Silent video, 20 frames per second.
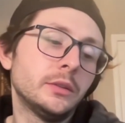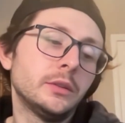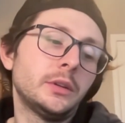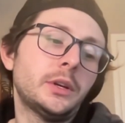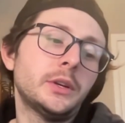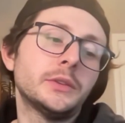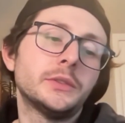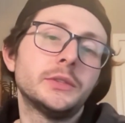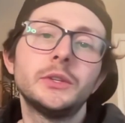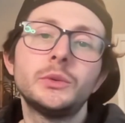
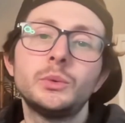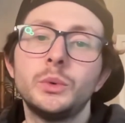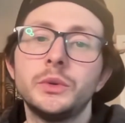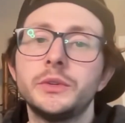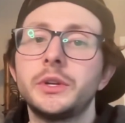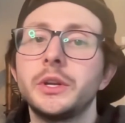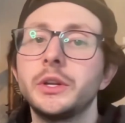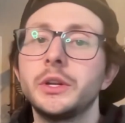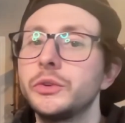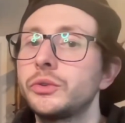because this
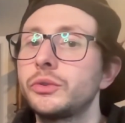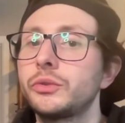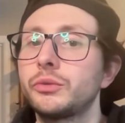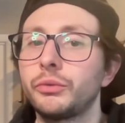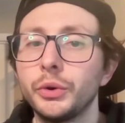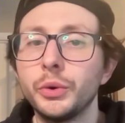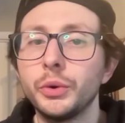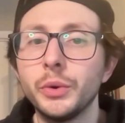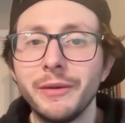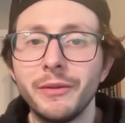one's going to
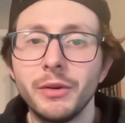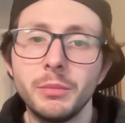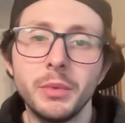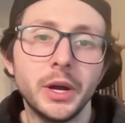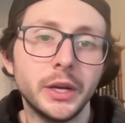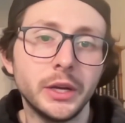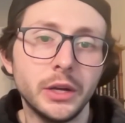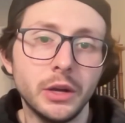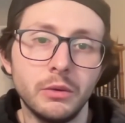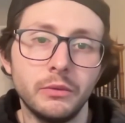screw
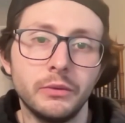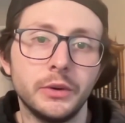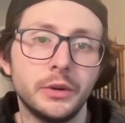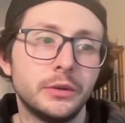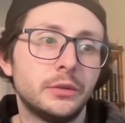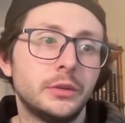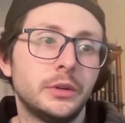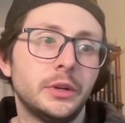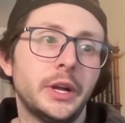everybody over.